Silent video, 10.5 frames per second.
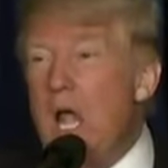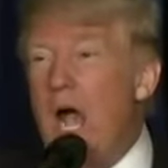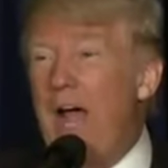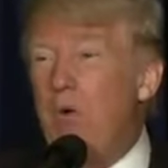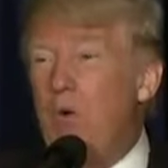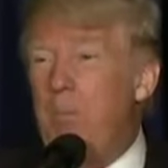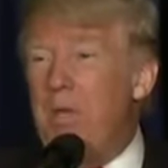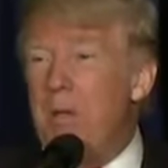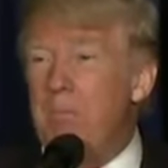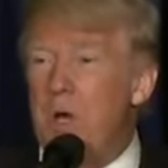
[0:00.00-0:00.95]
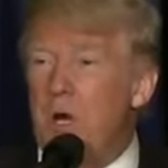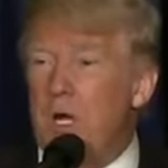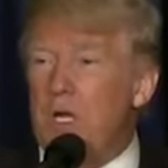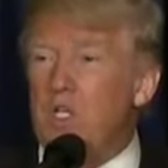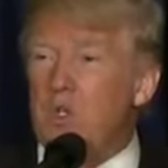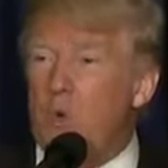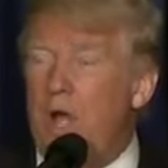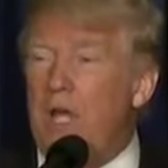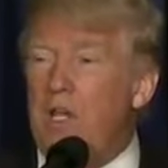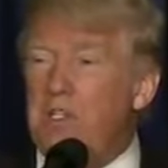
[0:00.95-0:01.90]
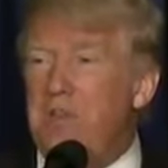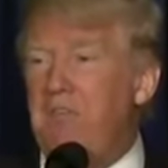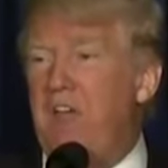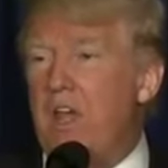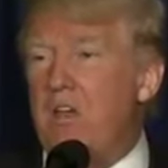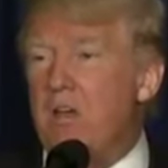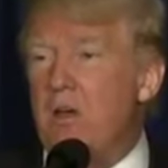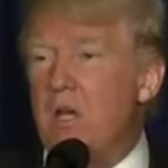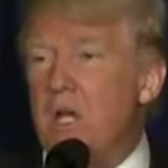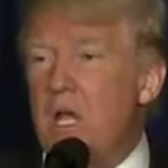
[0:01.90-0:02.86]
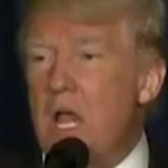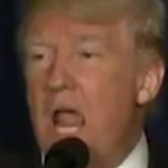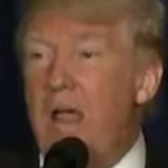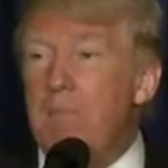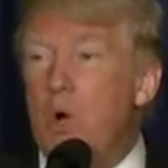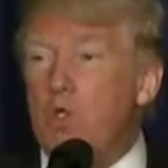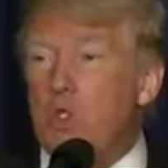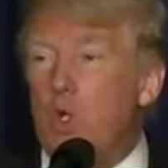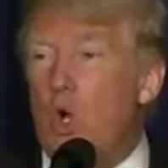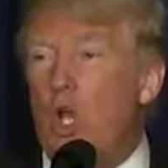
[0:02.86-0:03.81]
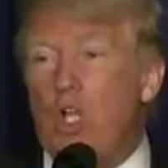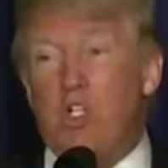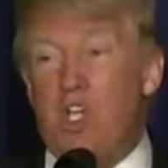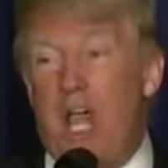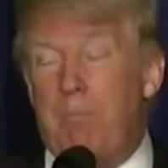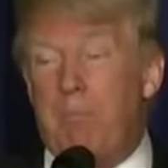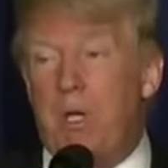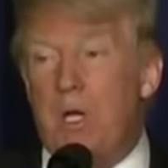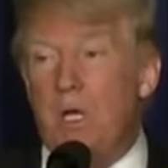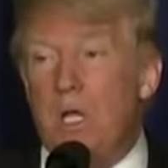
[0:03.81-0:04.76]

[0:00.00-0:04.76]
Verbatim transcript: I will be America's greatest defender and most loyal champion.